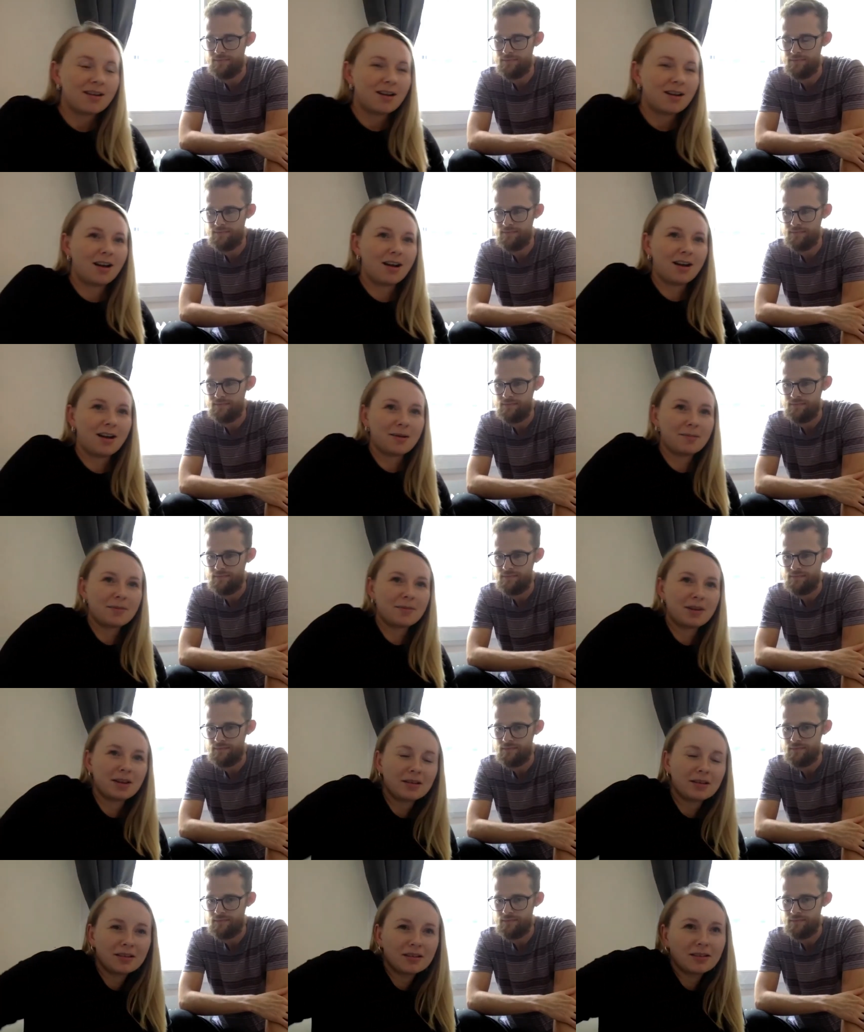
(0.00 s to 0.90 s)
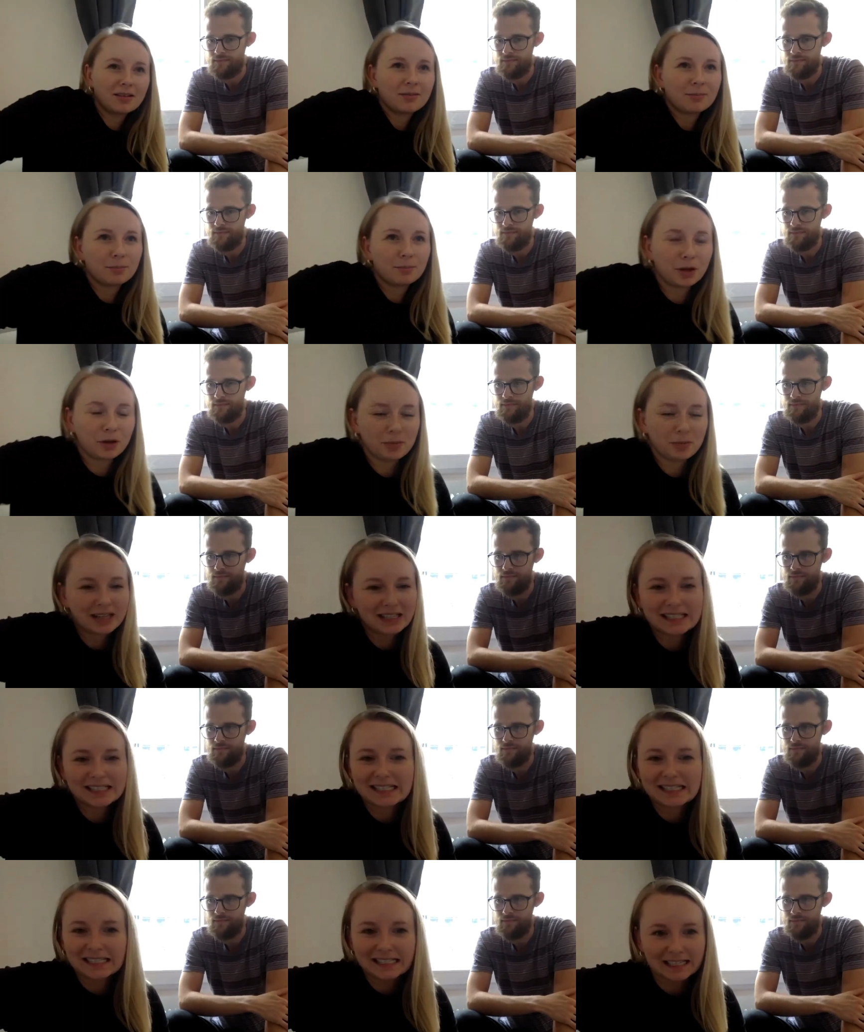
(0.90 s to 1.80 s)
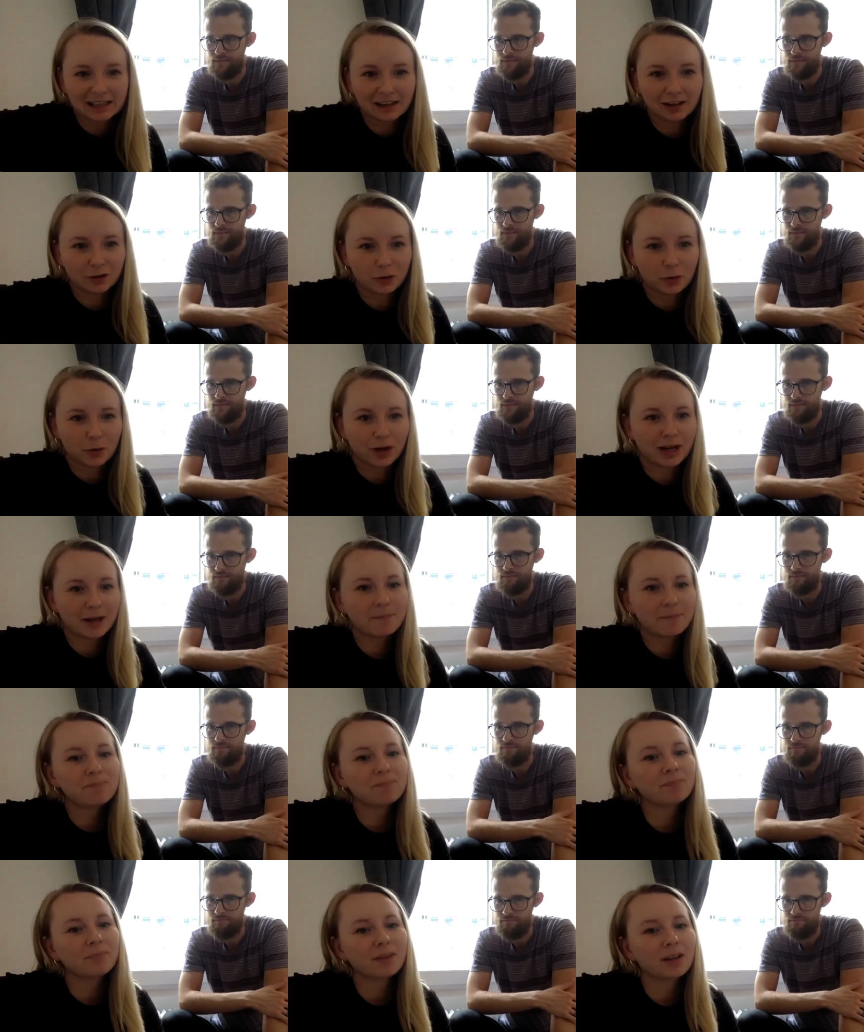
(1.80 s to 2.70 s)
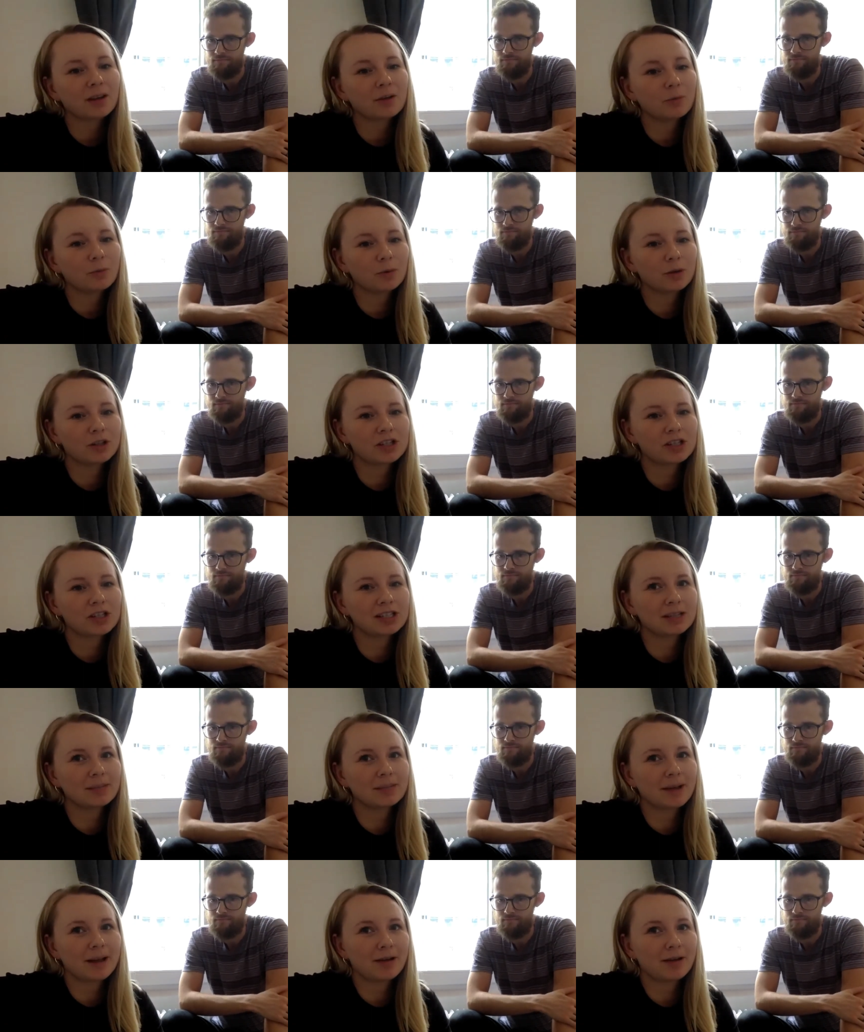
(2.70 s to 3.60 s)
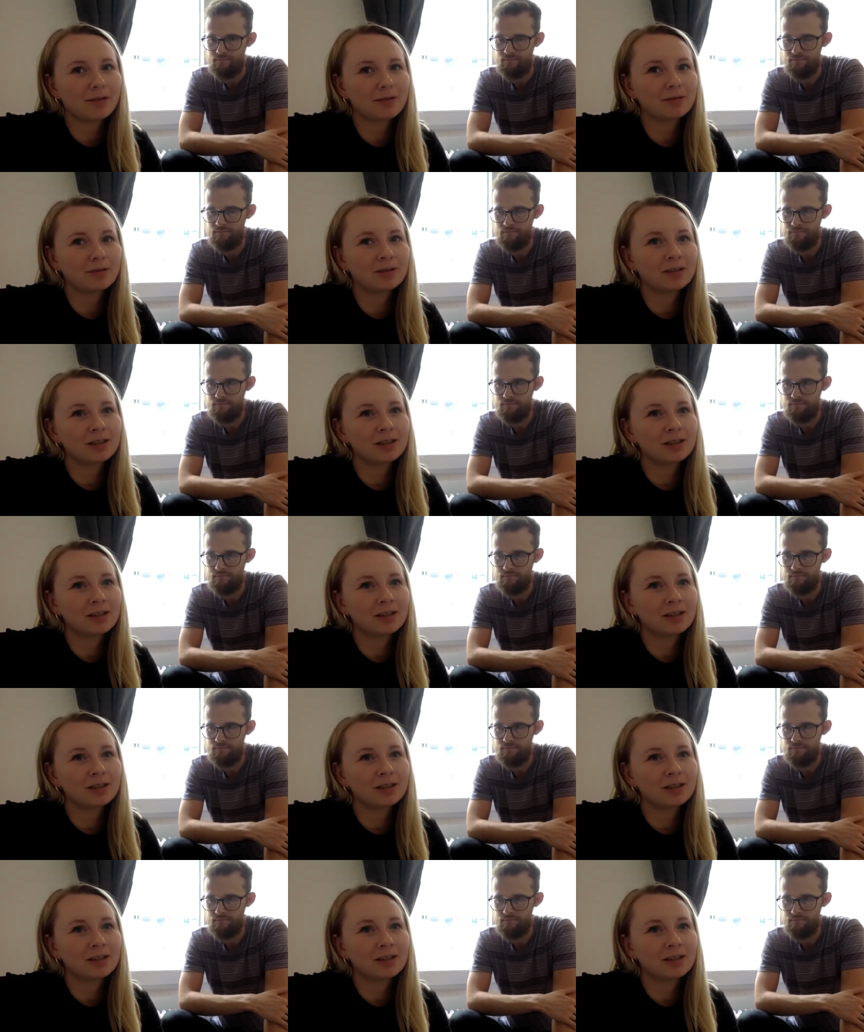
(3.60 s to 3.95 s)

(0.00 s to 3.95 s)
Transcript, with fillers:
Speaker 1: um, Bloomington, Illinois, which is about